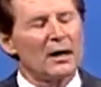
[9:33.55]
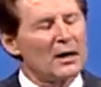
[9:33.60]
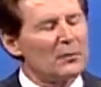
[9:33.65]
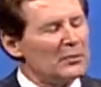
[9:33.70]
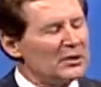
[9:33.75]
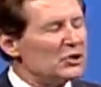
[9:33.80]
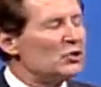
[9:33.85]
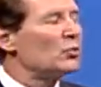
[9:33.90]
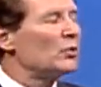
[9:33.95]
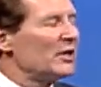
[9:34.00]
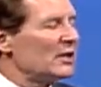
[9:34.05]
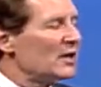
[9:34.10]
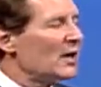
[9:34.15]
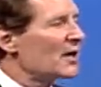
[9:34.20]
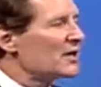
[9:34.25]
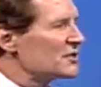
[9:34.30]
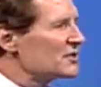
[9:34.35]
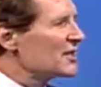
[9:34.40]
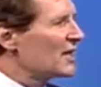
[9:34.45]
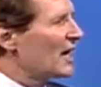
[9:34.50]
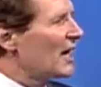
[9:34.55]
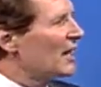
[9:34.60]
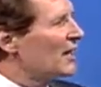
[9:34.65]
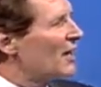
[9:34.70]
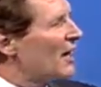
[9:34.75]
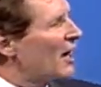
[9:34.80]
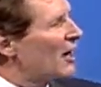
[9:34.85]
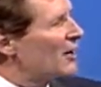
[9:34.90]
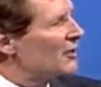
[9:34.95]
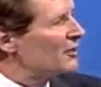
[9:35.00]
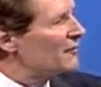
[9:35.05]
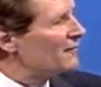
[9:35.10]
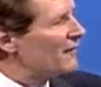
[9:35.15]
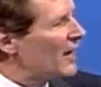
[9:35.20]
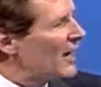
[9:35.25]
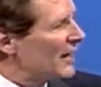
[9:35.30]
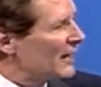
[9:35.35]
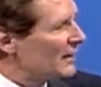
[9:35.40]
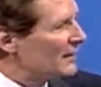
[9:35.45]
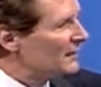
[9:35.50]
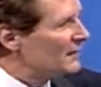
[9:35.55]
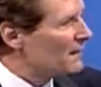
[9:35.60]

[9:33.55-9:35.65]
between us and our divine.